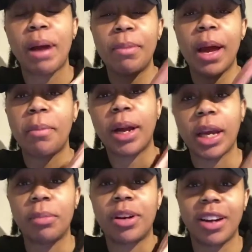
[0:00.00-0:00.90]
My bad, my
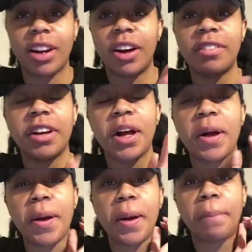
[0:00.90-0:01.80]
camera cut off.
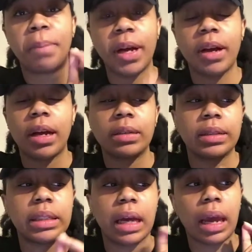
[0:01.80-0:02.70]
But I
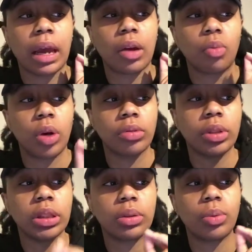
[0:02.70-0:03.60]
was saying one
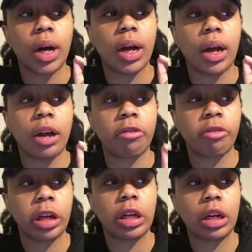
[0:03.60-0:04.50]
reason why a
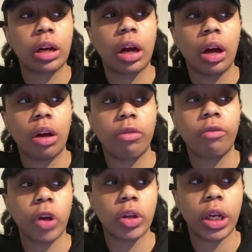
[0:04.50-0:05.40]
fear of
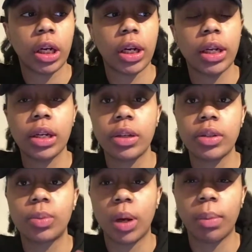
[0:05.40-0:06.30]
failure
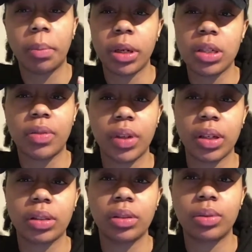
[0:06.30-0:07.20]
is one of my biggest
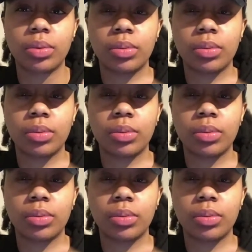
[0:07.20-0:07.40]
fears.